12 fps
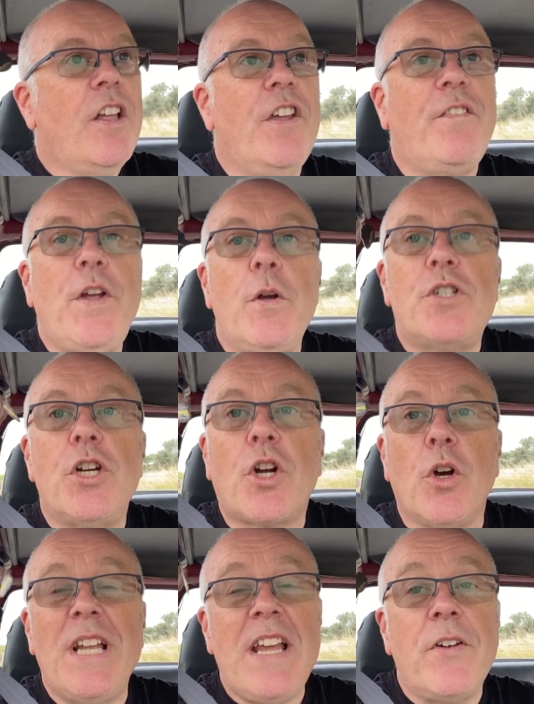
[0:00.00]
the future
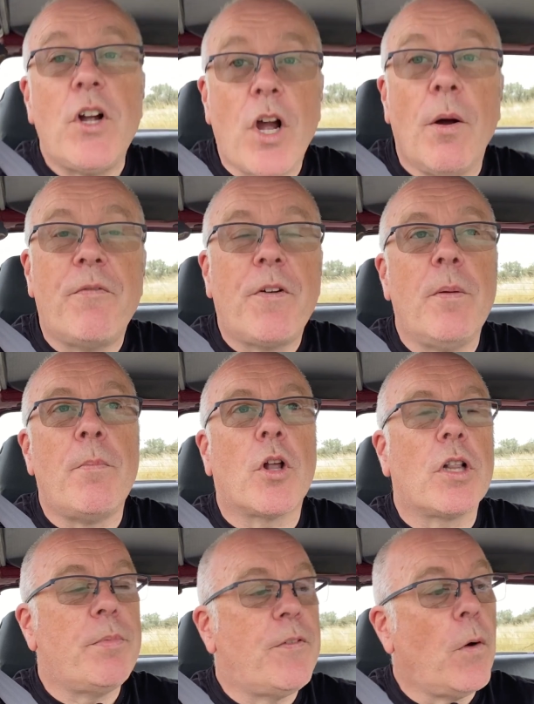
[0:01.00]
could even come for the
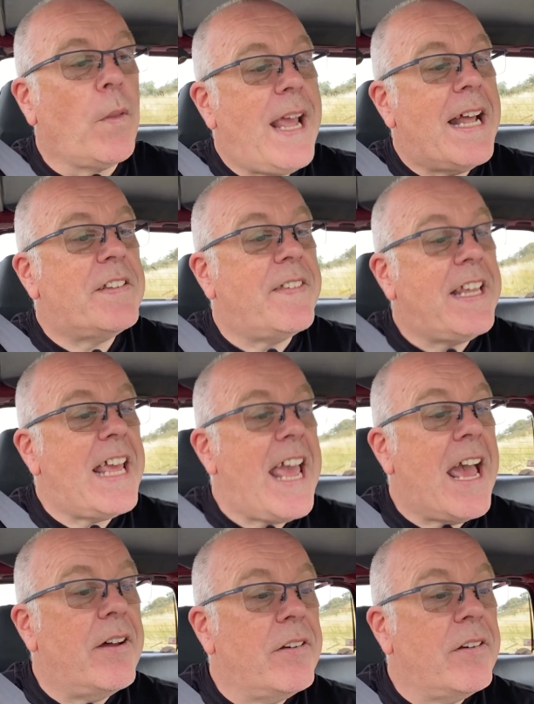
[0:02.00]
model before the end of the year,